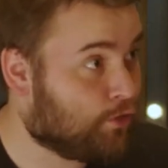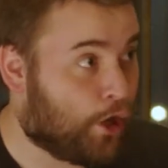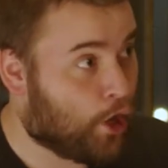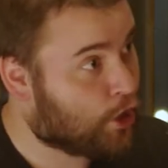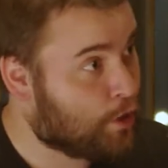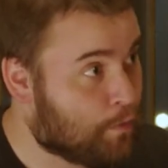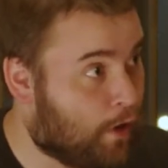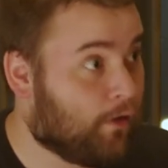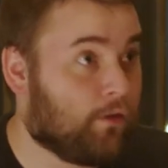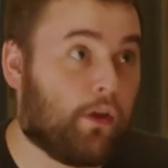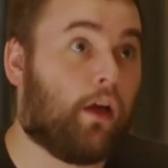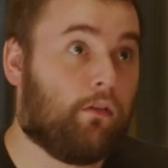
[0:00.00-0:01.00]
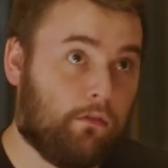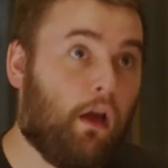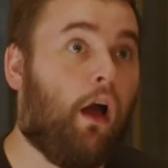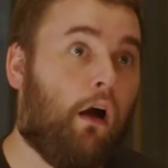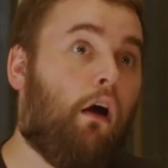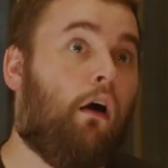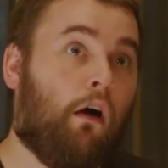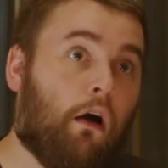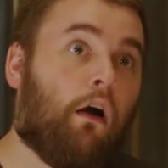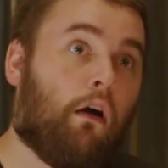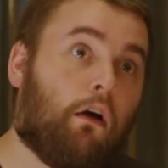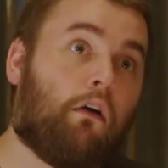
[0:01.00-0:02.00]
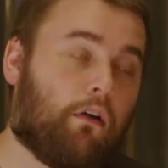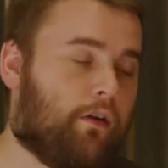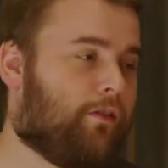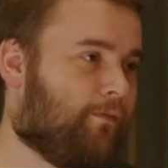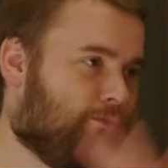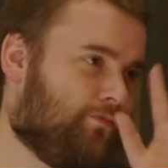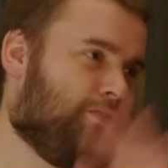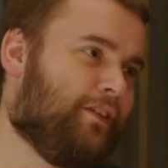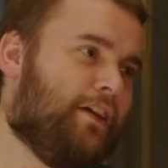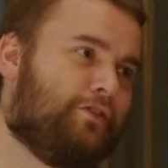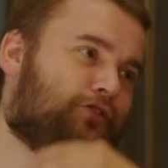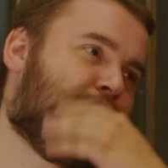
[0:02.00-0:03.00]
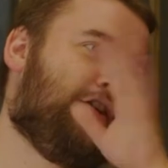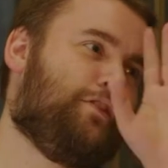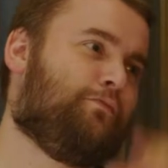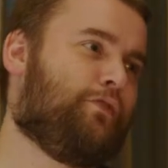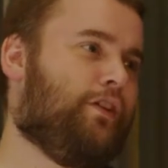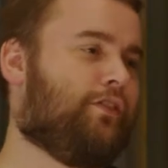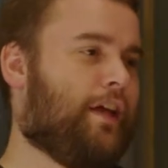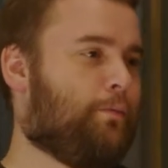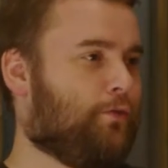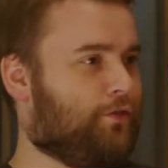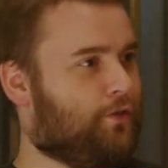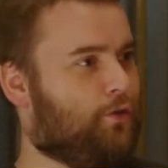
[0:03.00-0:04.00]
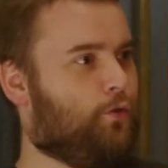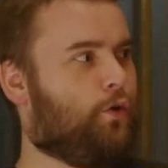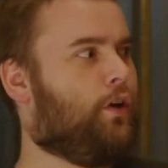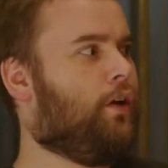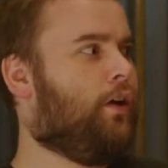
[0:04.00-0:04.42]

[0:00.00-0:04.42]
Can I keep going? He's like, yeah. And she is able to